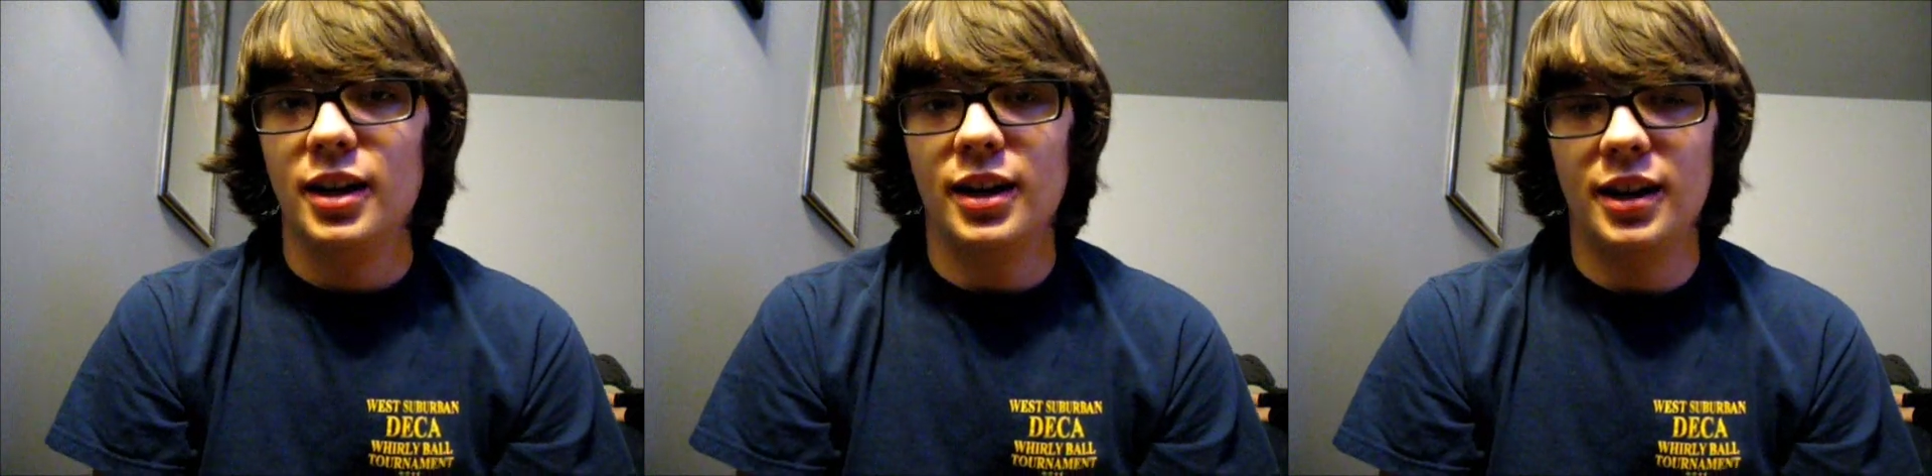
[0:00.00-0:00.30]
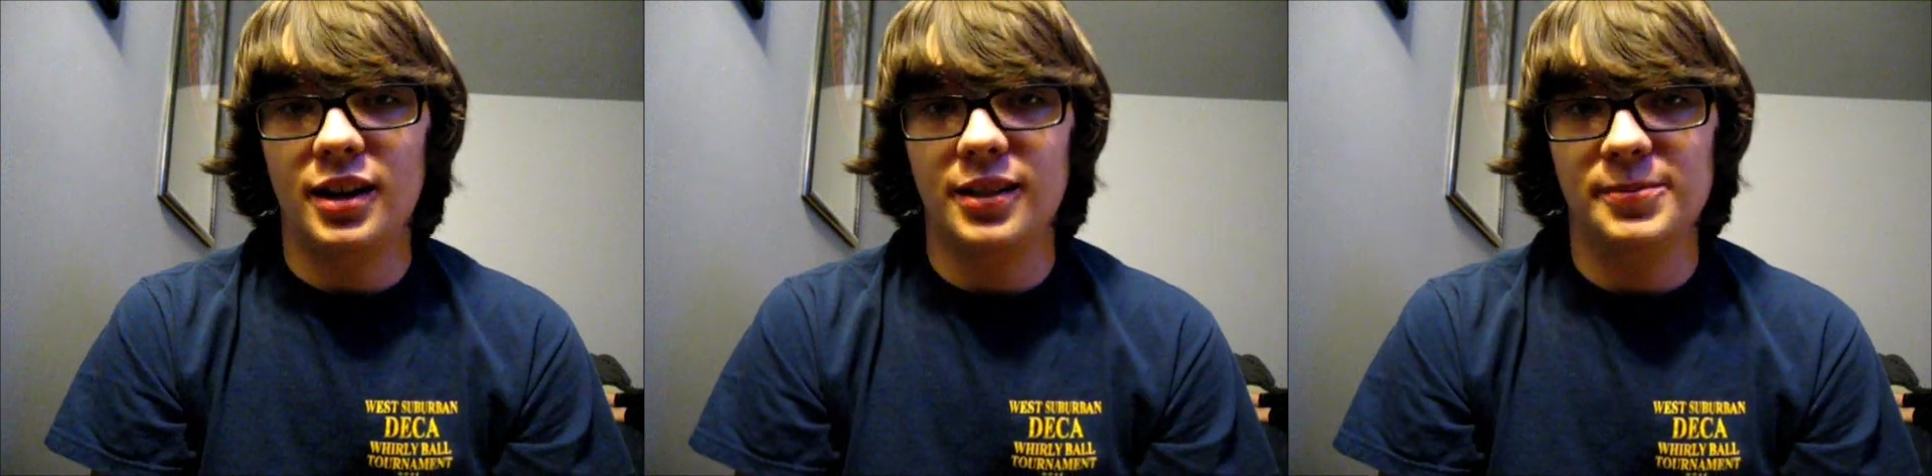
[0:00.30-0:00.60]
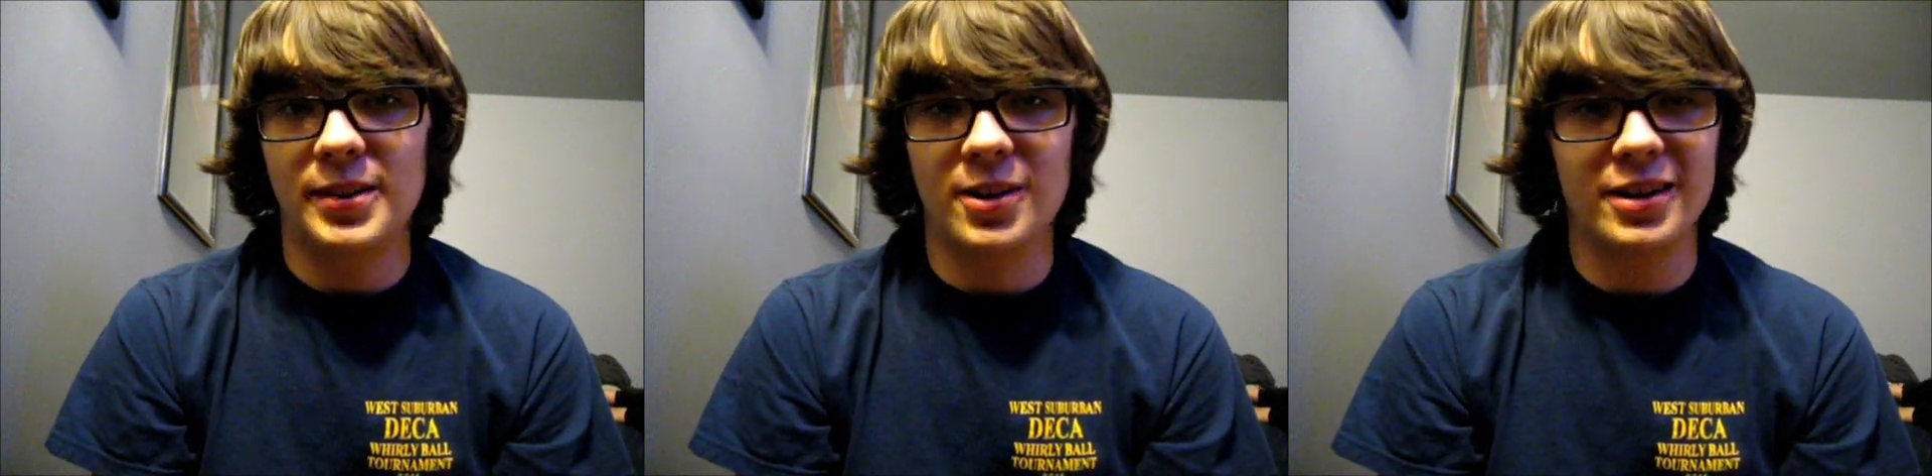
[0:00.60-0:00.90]

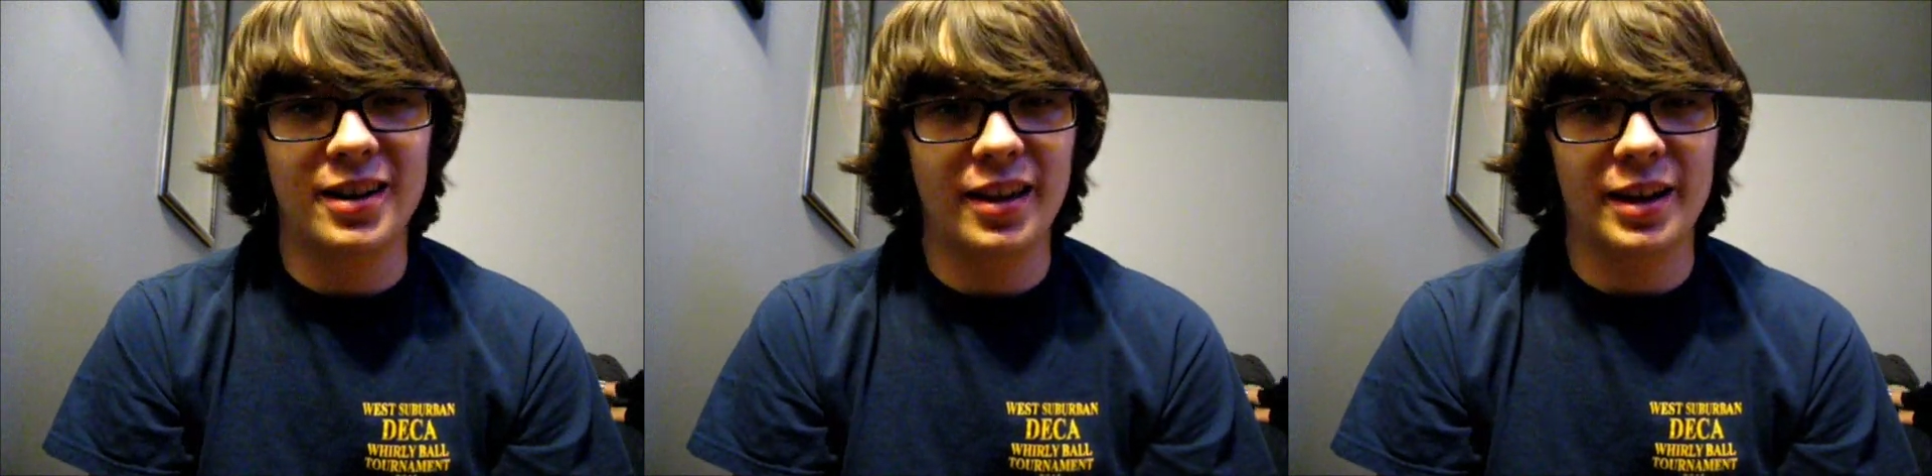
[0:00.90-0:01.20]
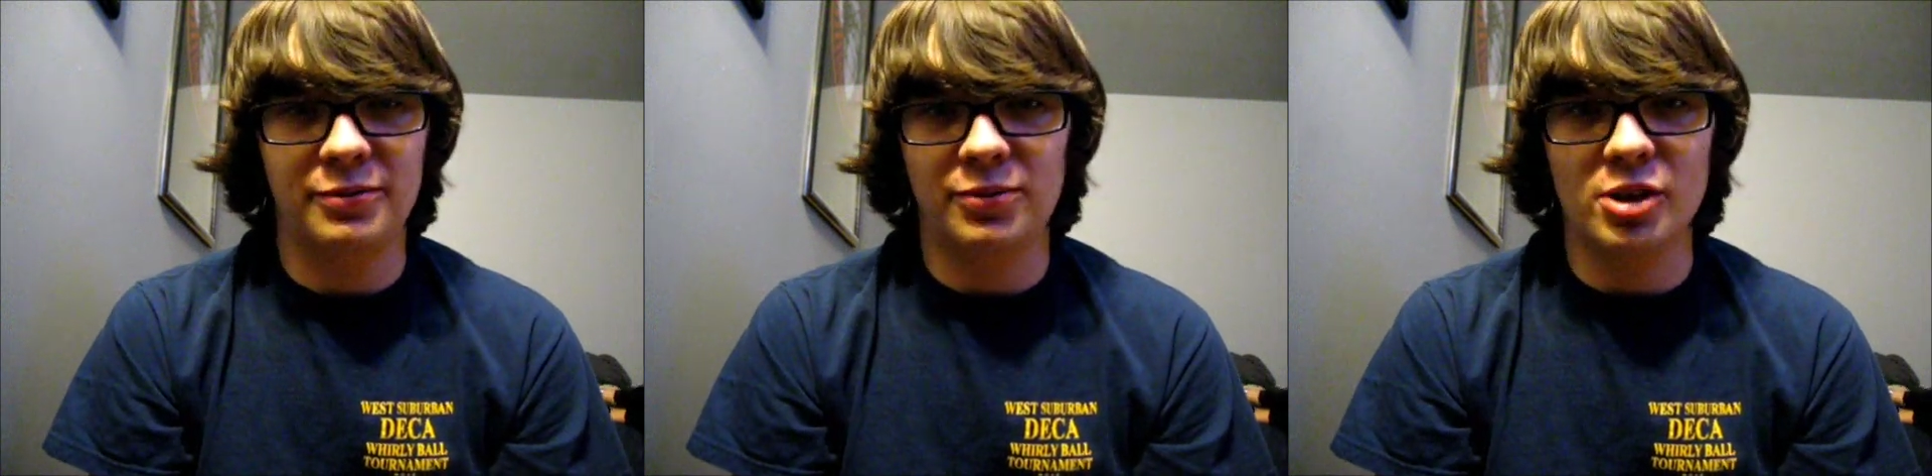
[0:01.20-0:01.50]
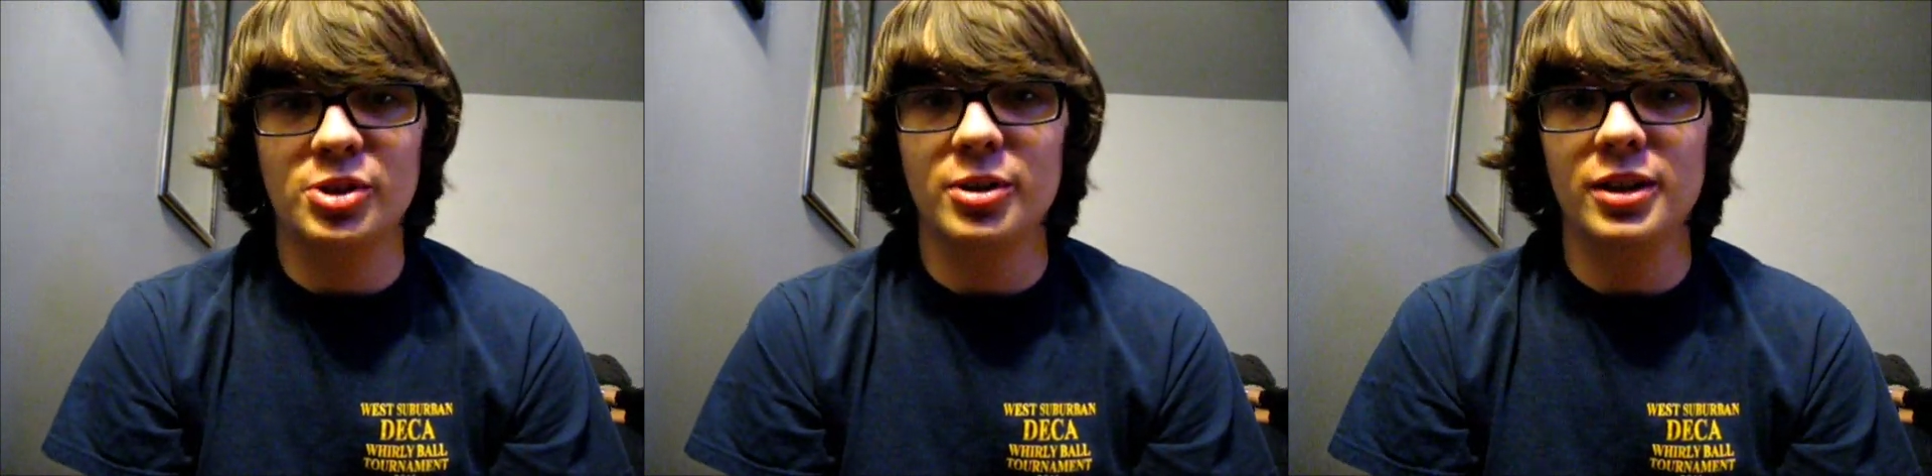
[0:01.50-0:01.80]
I'll get into that
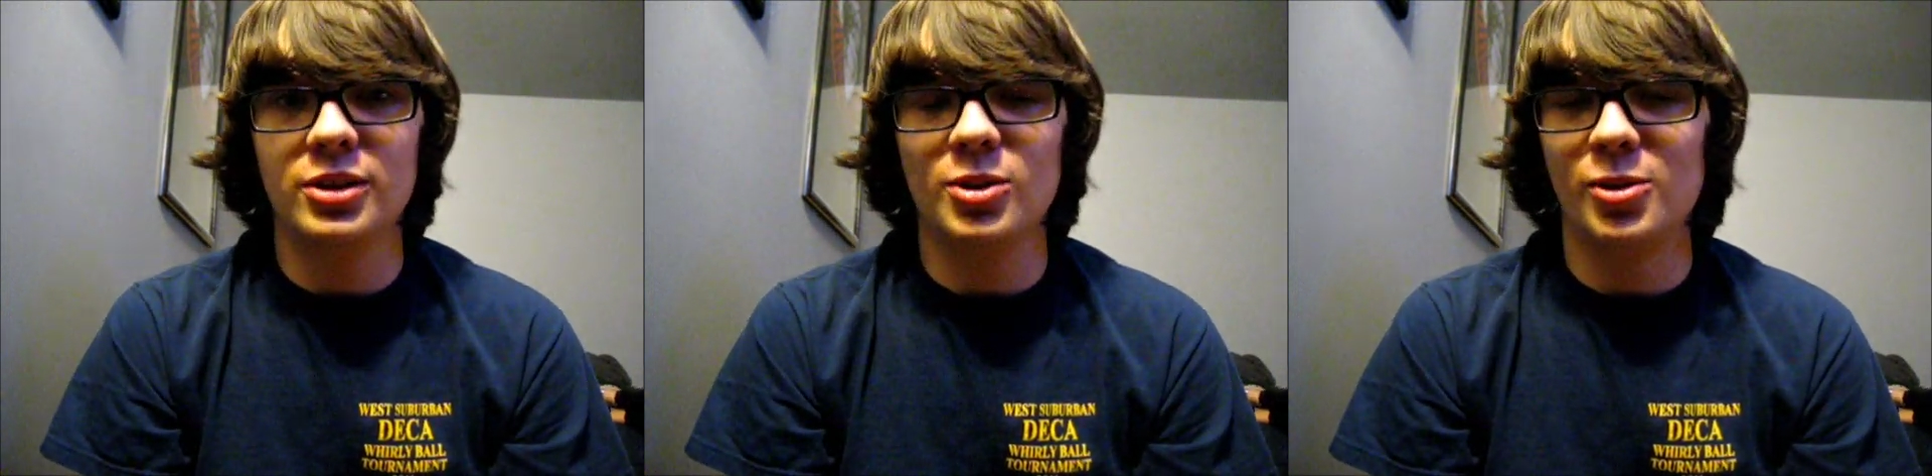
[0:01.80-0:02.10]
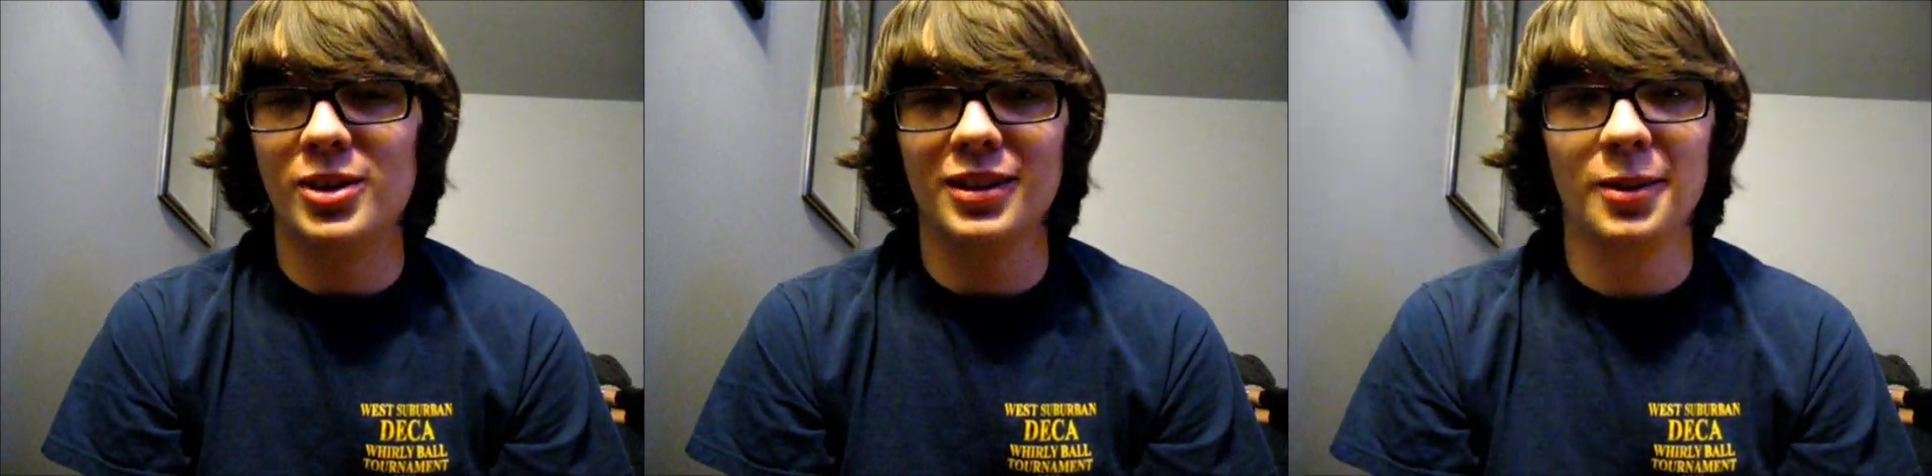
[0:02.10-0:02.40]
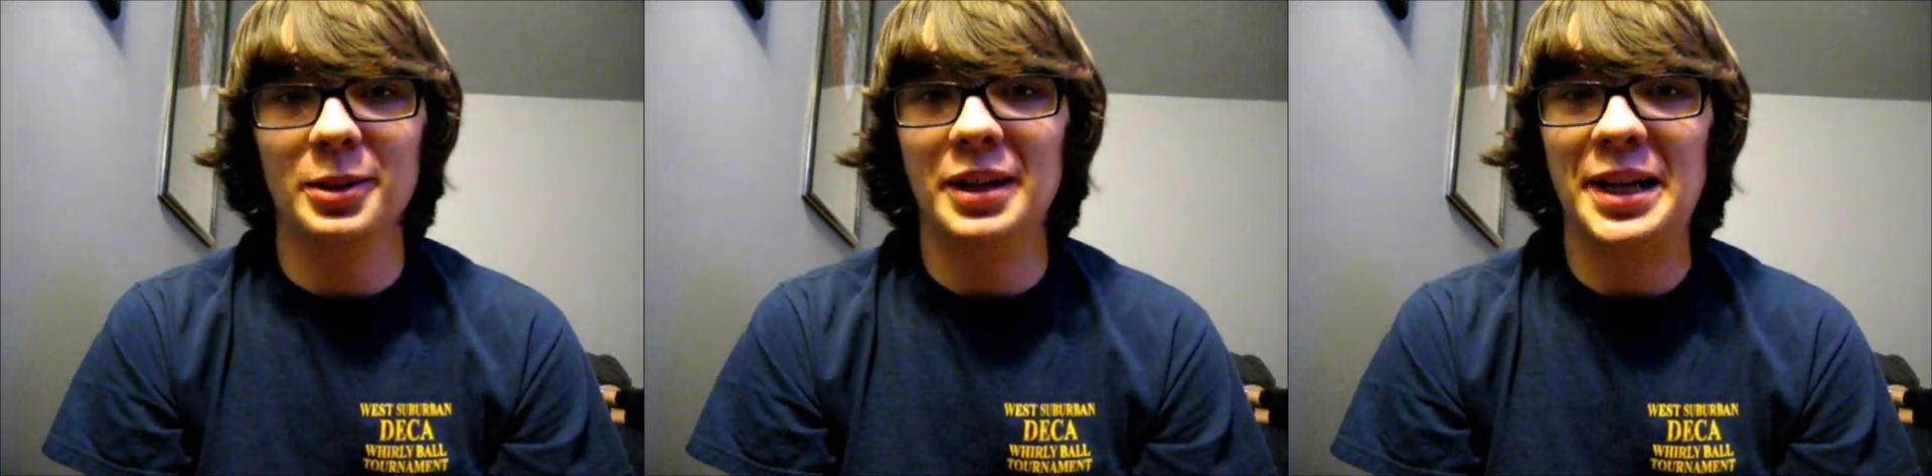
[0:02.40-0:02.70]
frustrating story a
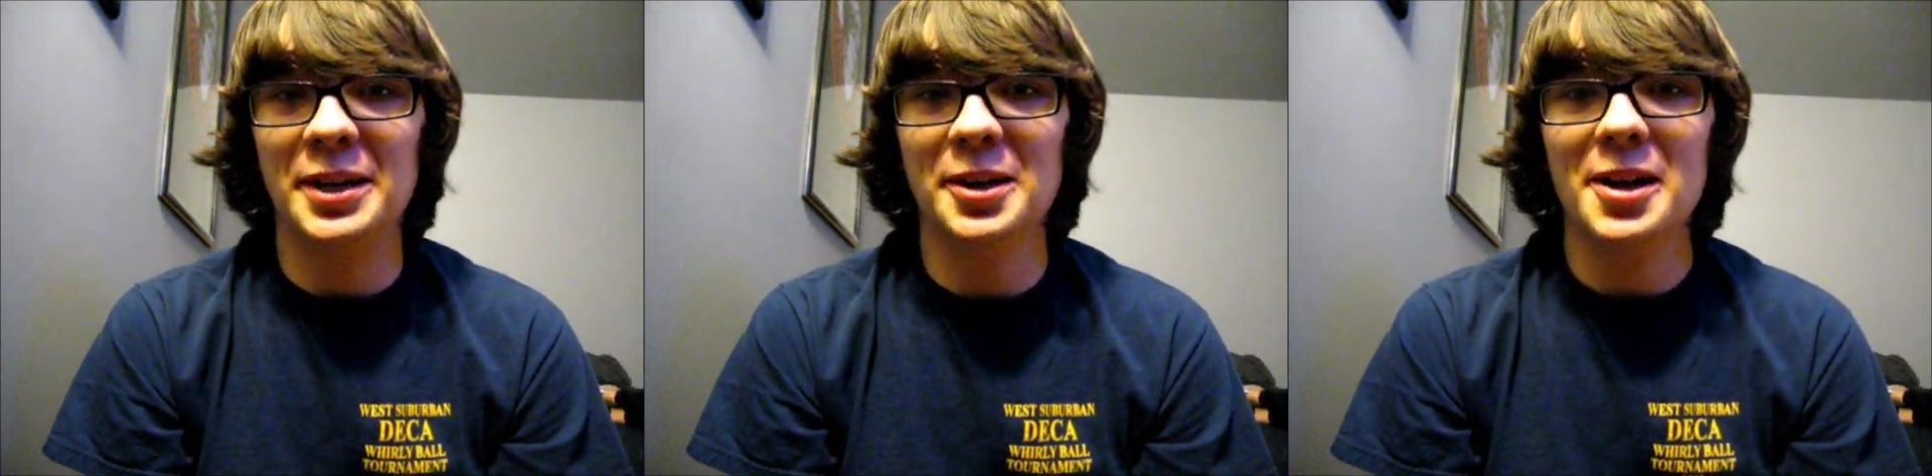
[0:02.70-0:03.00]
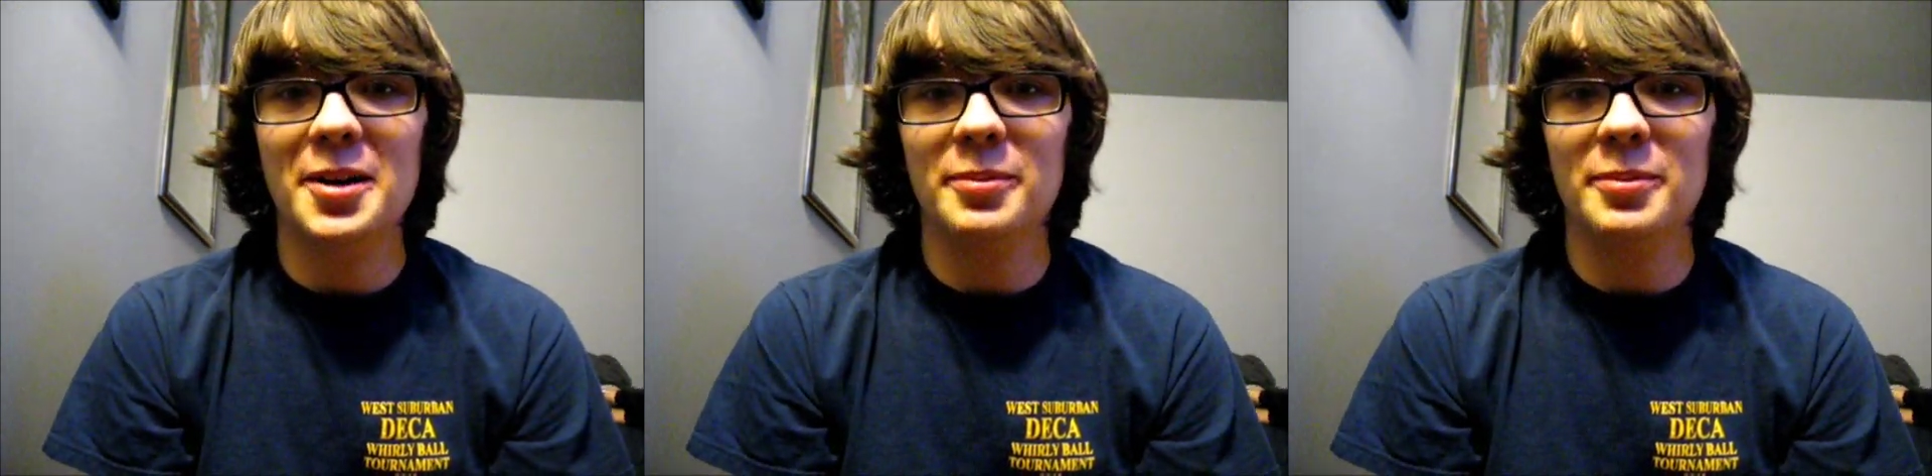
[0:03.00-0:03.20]
little bit later,